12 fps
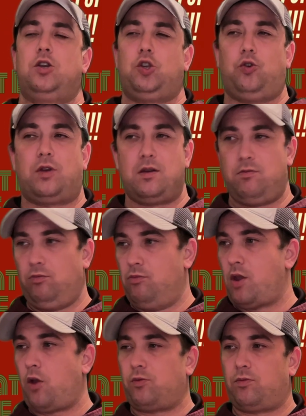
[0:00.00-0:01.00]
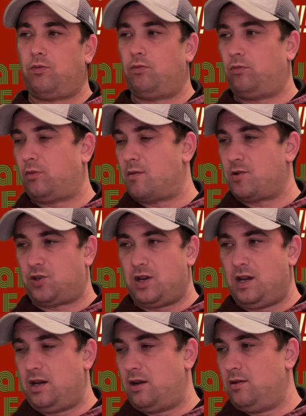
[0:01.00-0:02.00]
You can note the
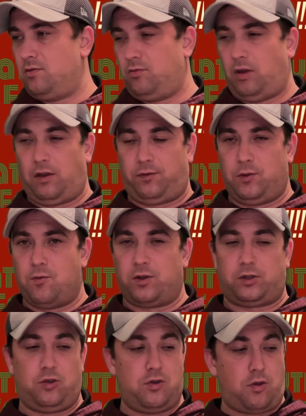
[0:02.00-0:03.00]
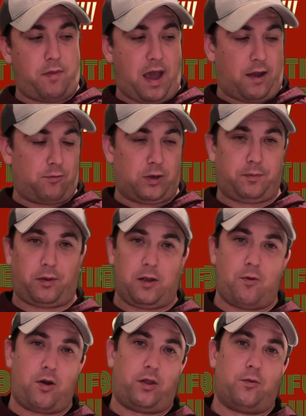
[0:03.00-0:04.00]
machine if you want to. You can go back and replay
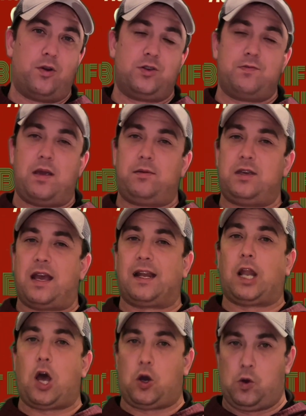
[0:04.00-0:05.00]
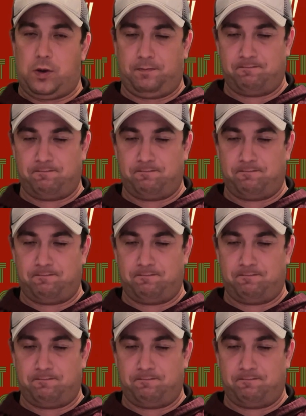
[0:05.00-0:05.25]
one of the ones maybe you had luck on.